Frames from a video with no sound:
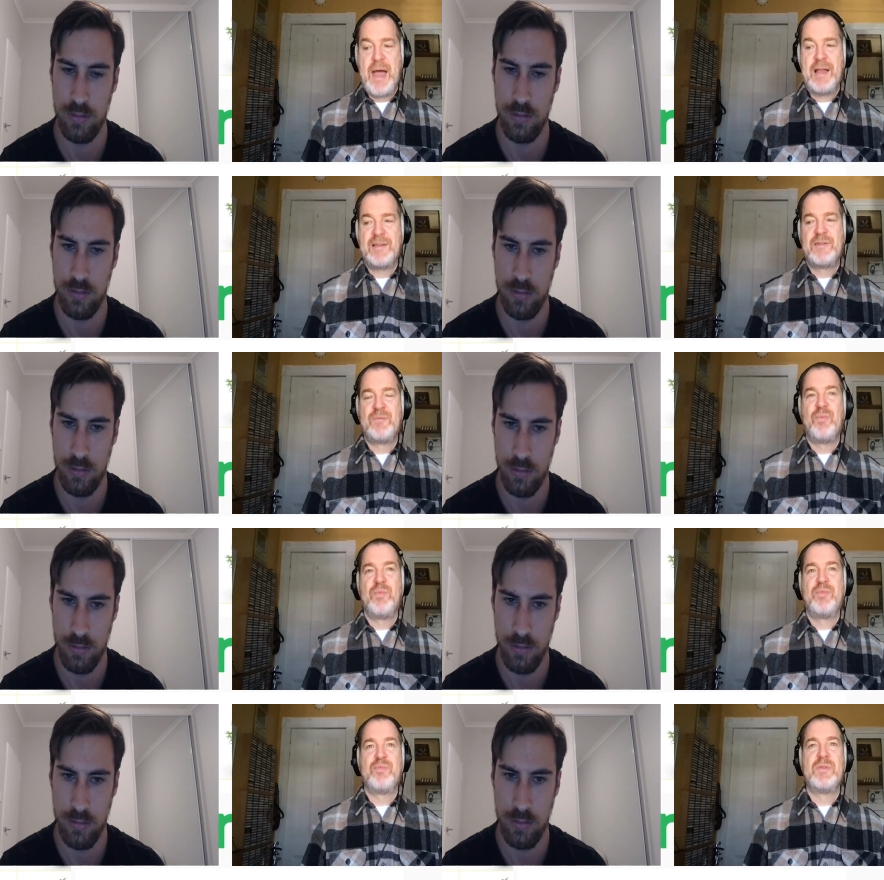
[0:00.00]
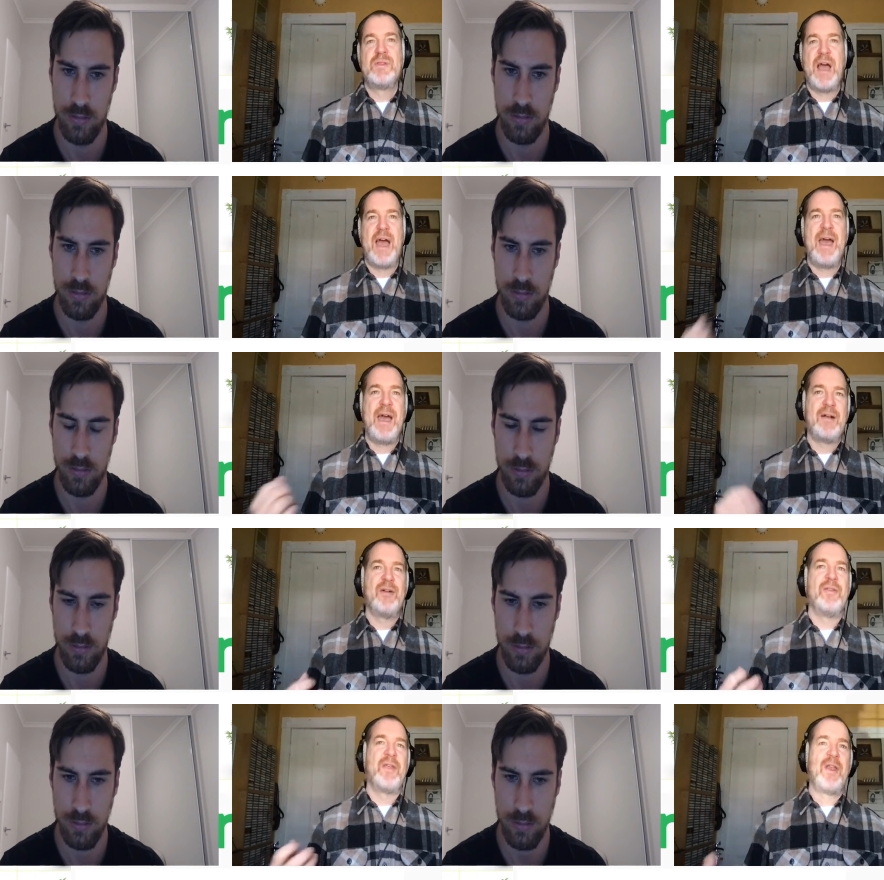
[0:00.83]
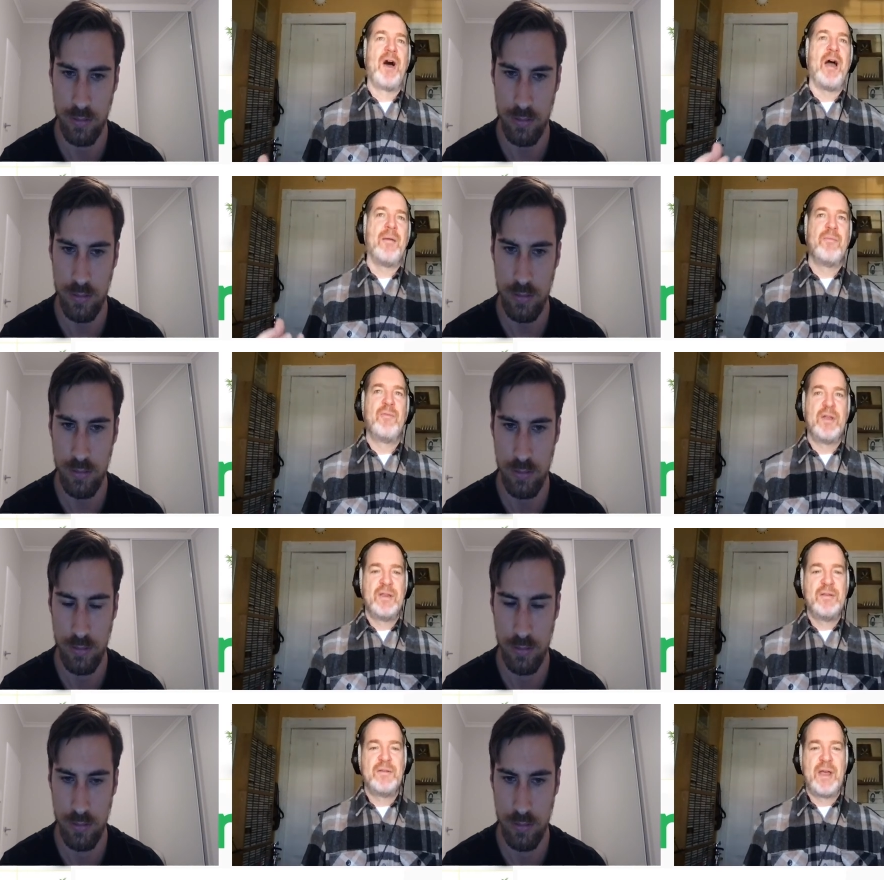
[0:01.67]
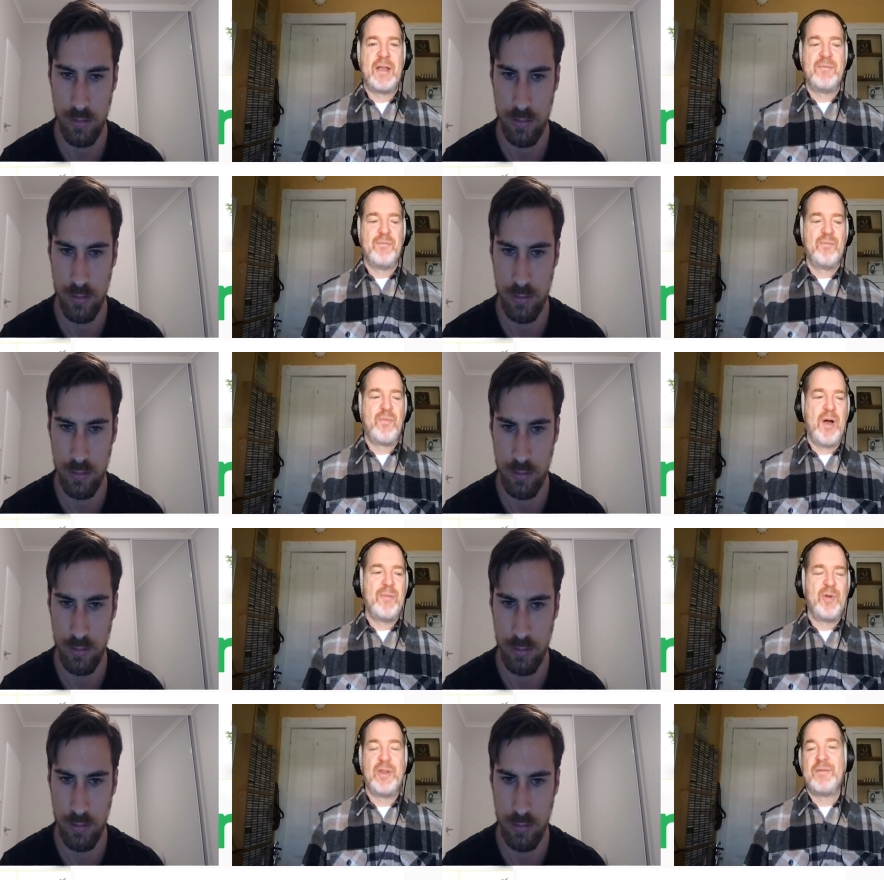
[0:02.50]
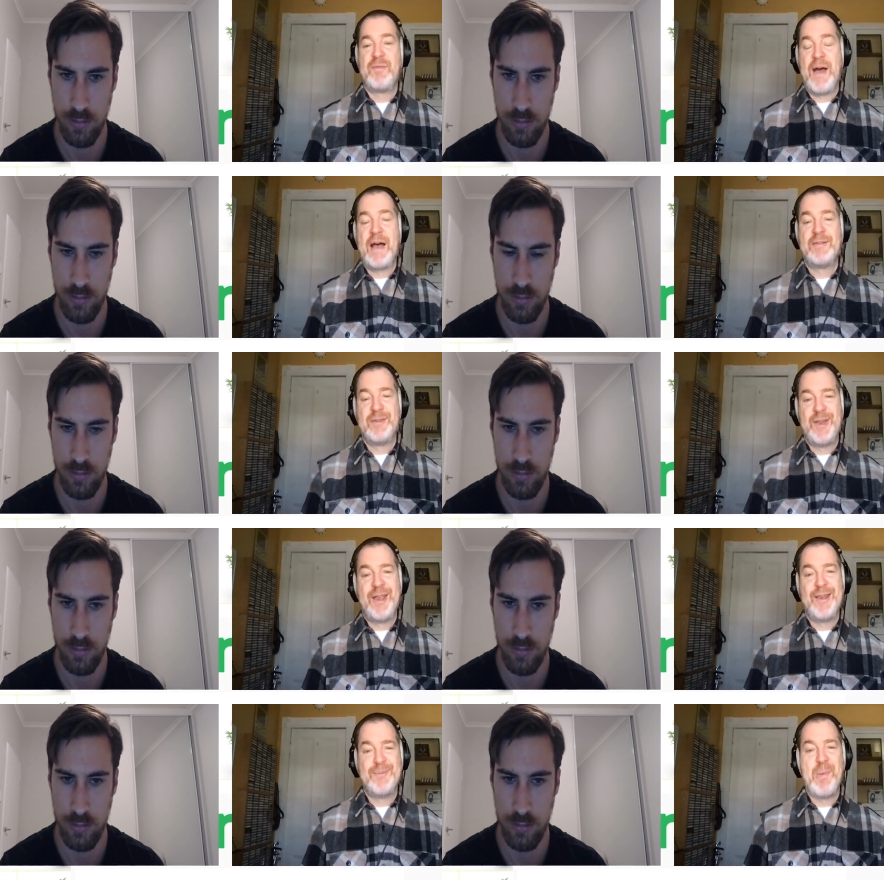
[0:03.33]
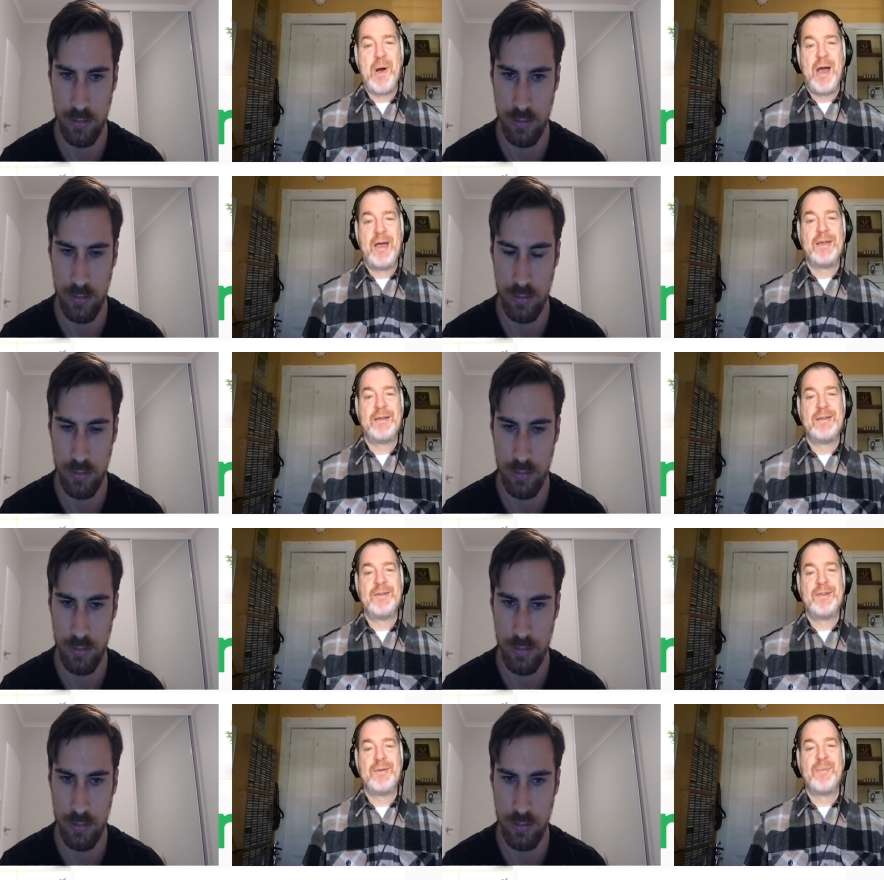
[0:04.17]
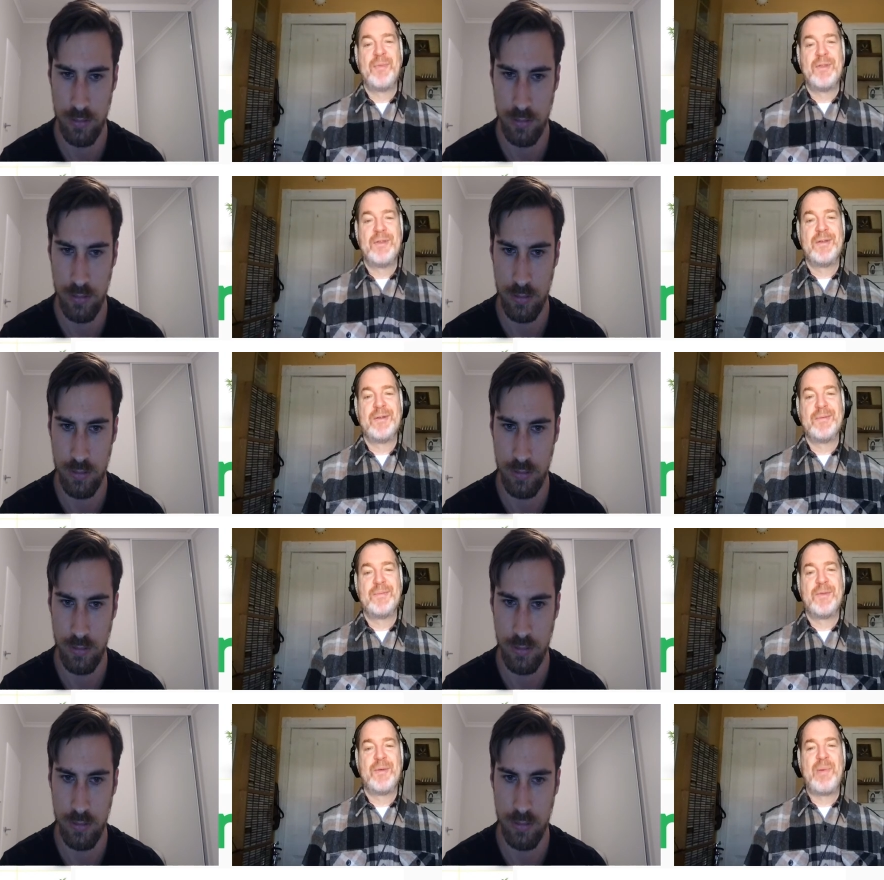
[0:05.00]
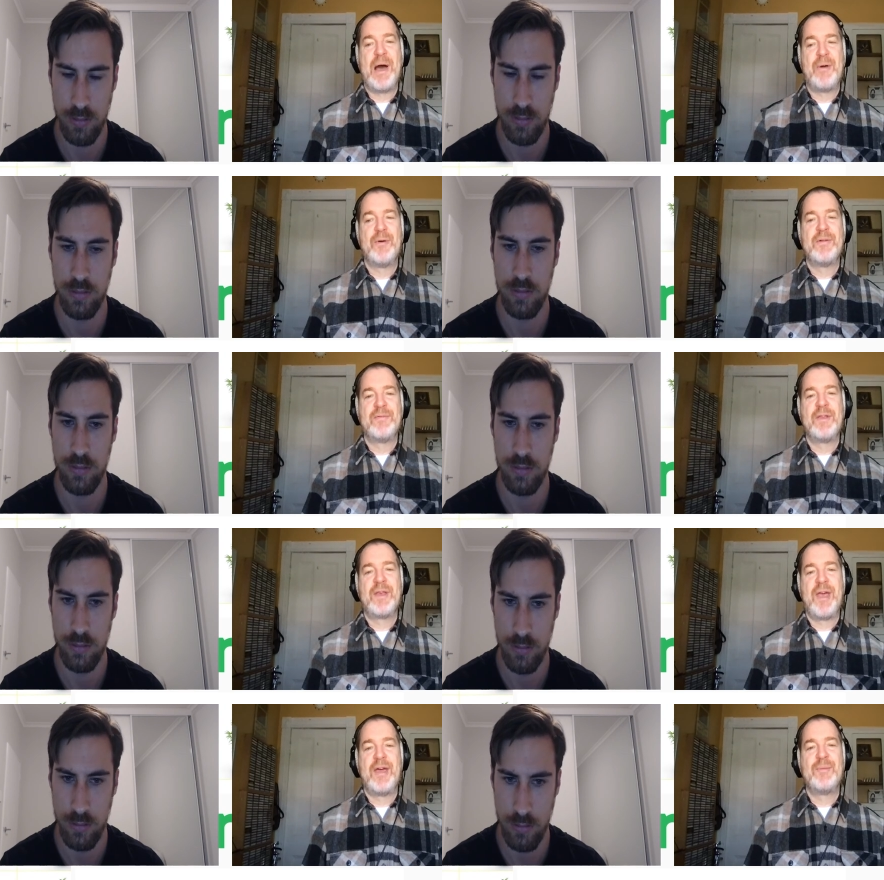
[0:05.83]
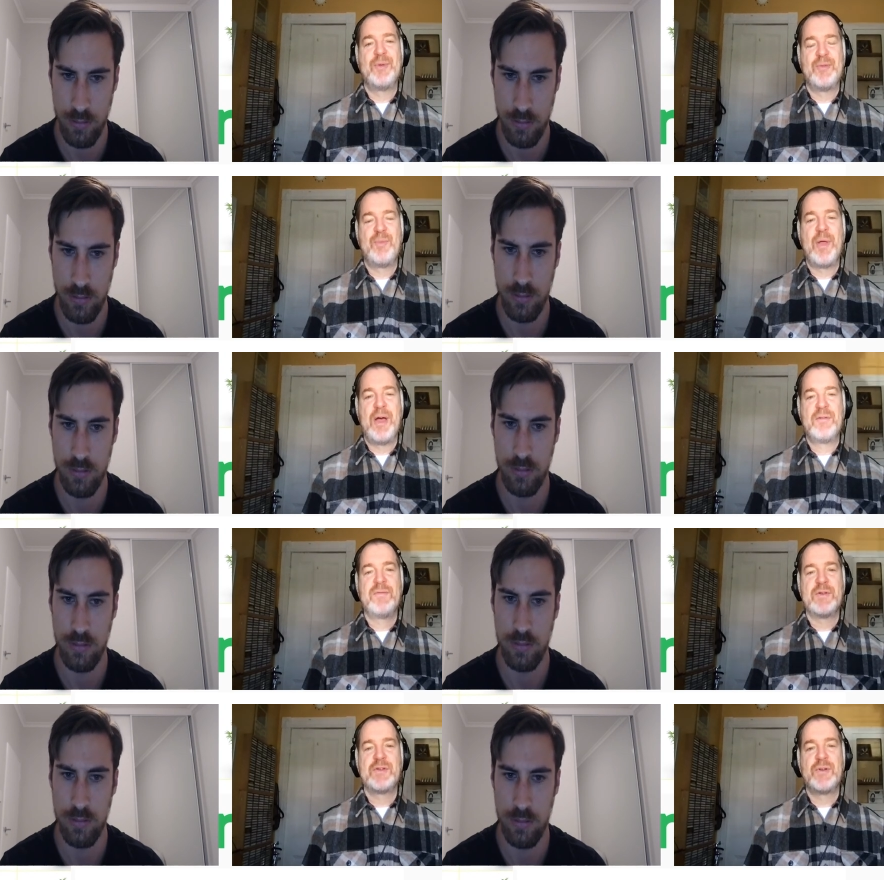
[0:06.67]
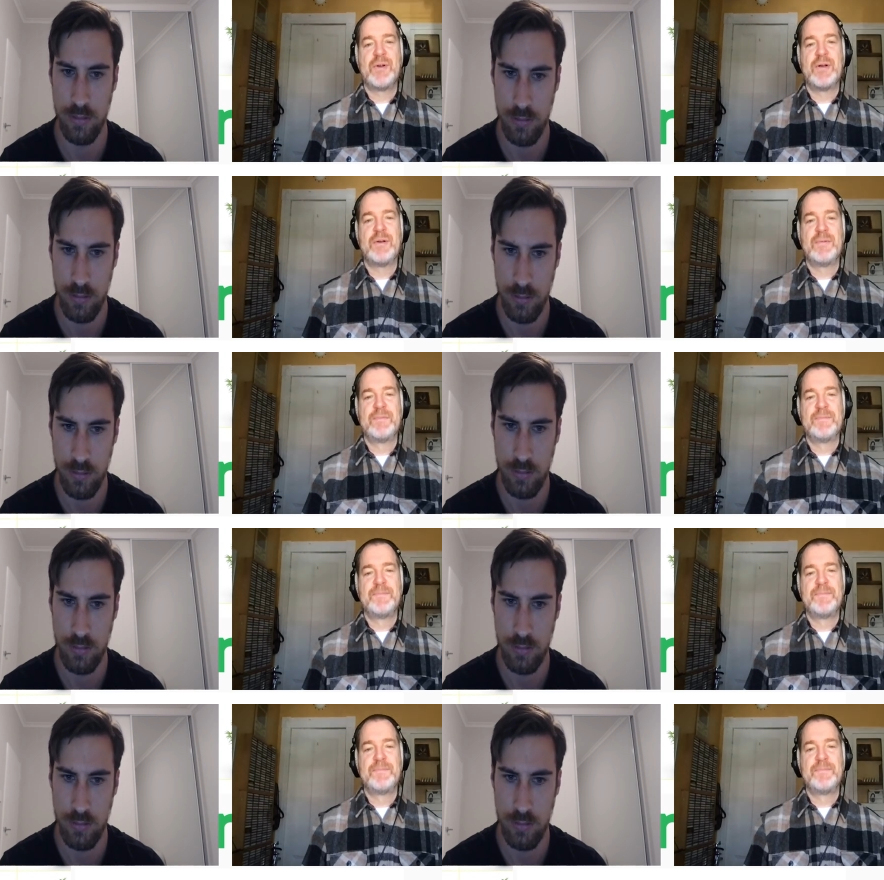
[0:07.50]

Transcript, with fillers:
Speaker 1: that's the angle that I'm really, that I'm really fascinated by, the, the, the power of the cannabis plant, for sure.